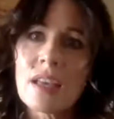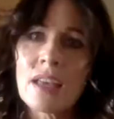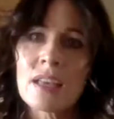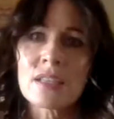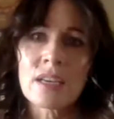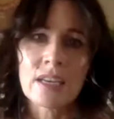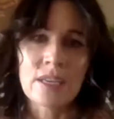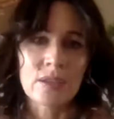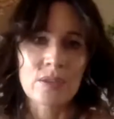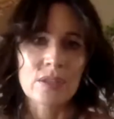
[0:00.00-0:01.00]
as
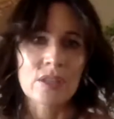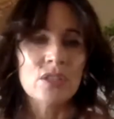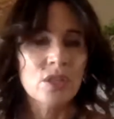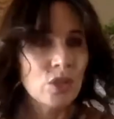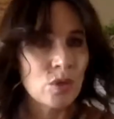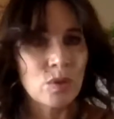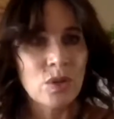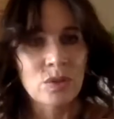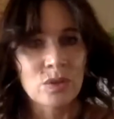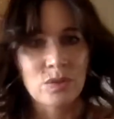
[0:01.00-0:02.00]
I continue
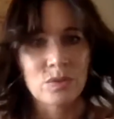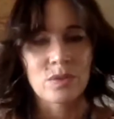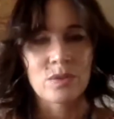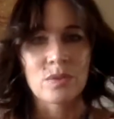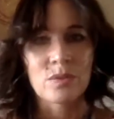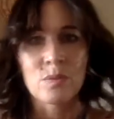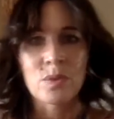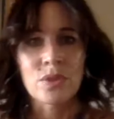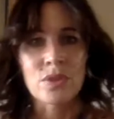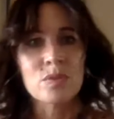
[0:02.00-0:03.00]
on
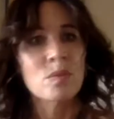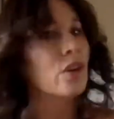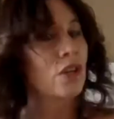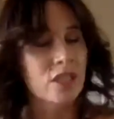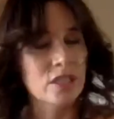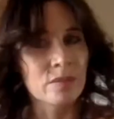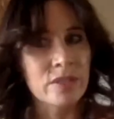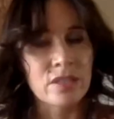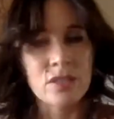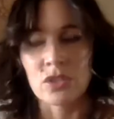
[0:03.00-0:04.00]
with this work and with
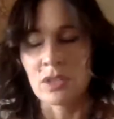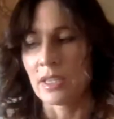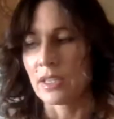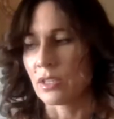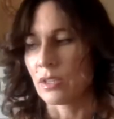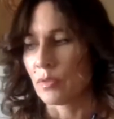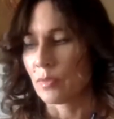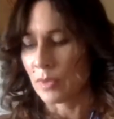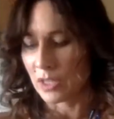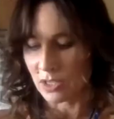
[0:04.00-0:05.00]
this journey so
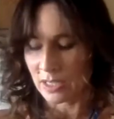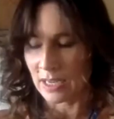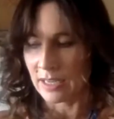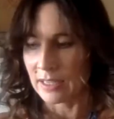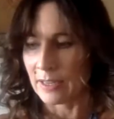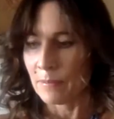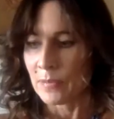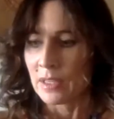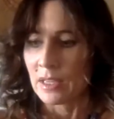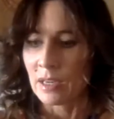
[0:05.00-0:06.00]
much daily,
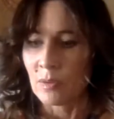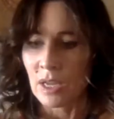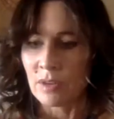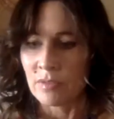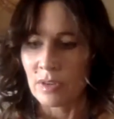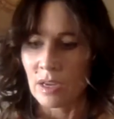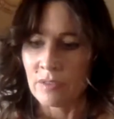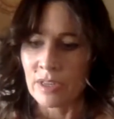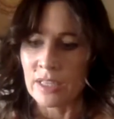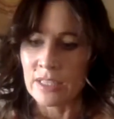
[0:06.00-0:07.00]
I, I, I
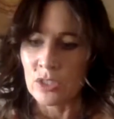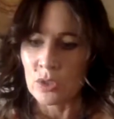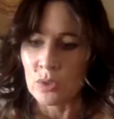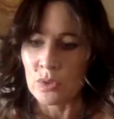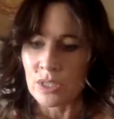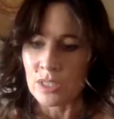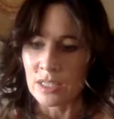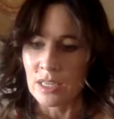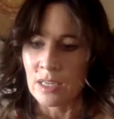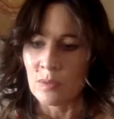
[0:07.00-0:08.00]
really do
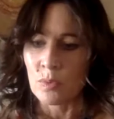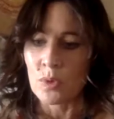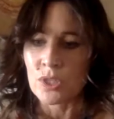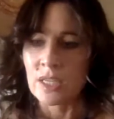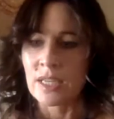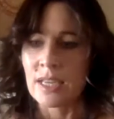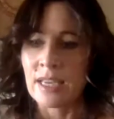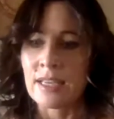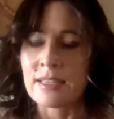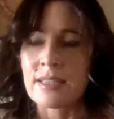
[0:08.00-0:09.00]
see water
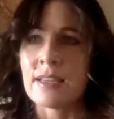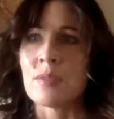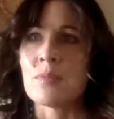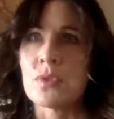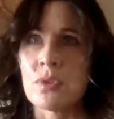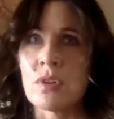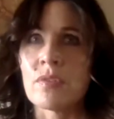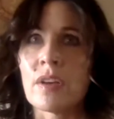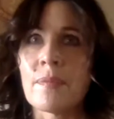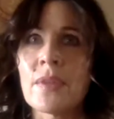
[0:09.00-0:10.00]
as an
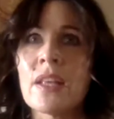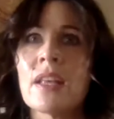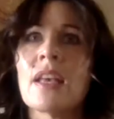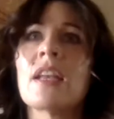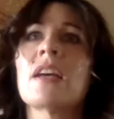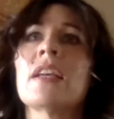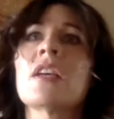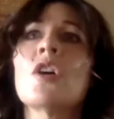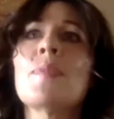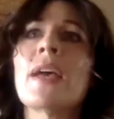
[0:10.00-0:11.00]
observer. And I
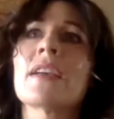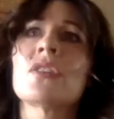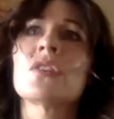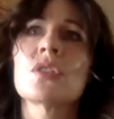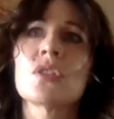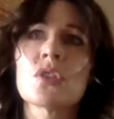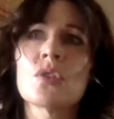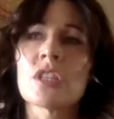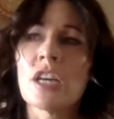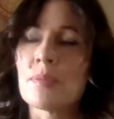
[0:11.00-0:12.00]
go back into the two
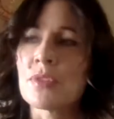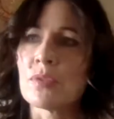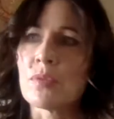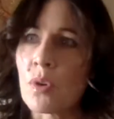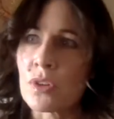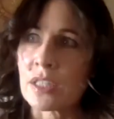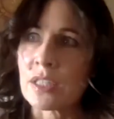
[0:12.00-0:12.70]
types of water.